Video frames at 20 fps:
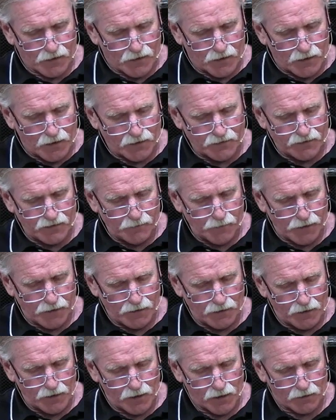And he made
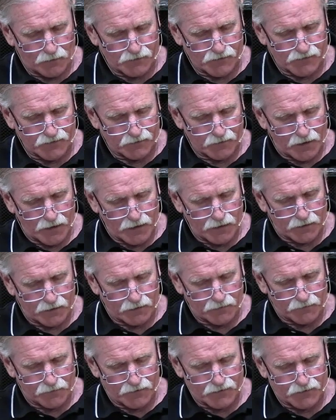a house like
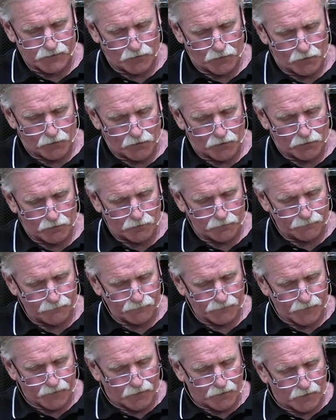this hall
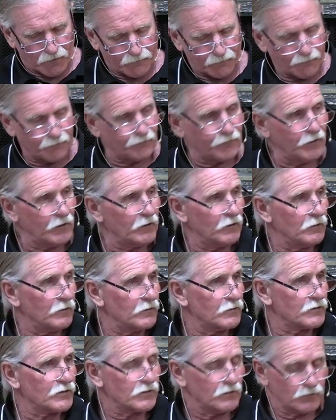for
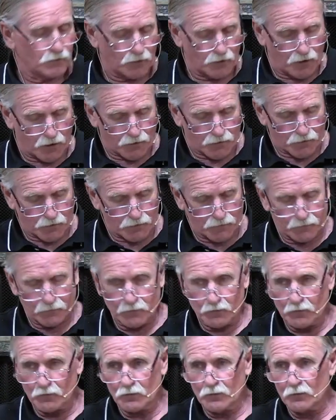Pharaoh's daughter,
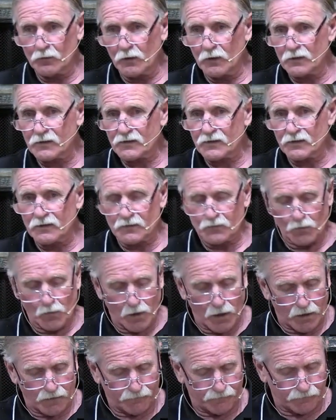who was his
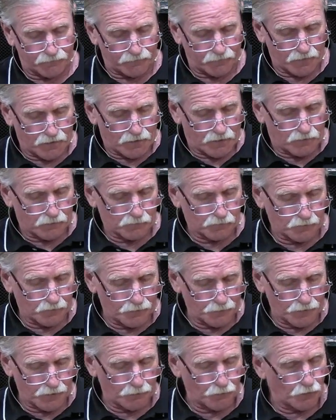wife.
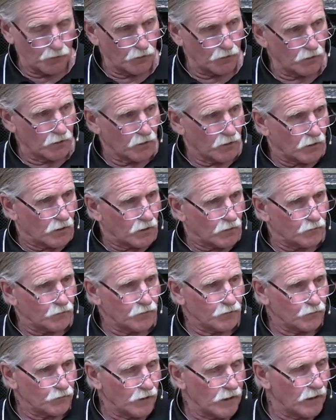Remember,
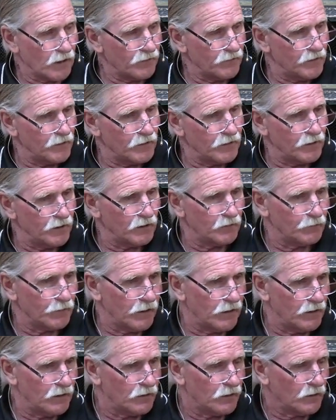we read that he had
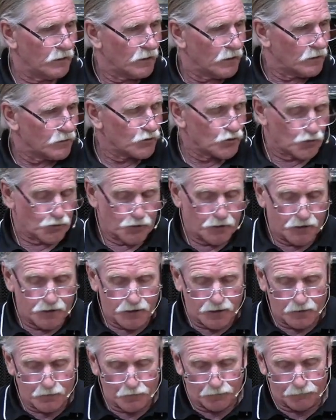made a
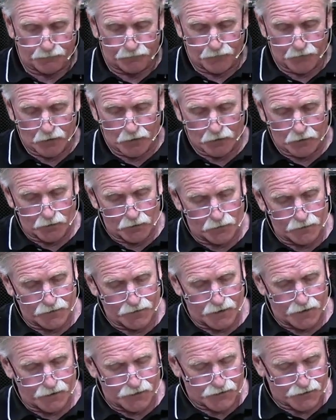treaty with Pharaoh in
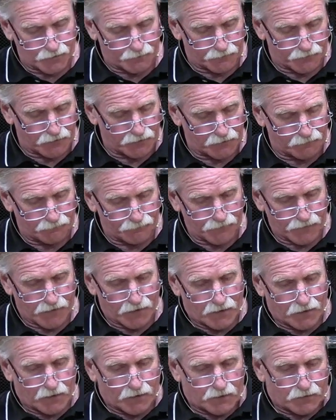Egypt, and
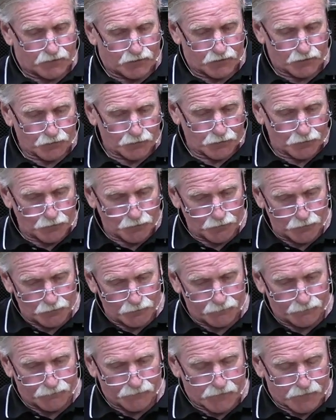to
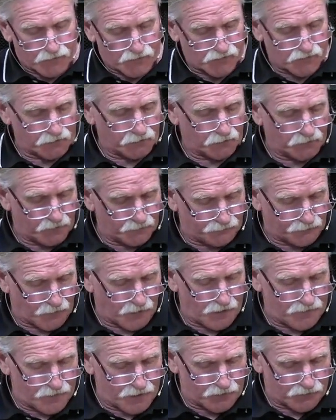
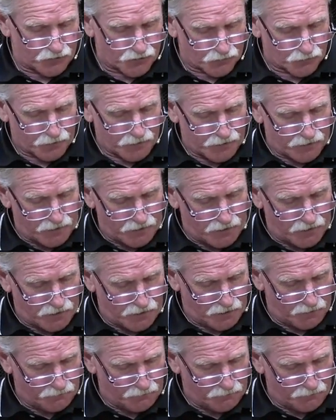solidify that treaty, he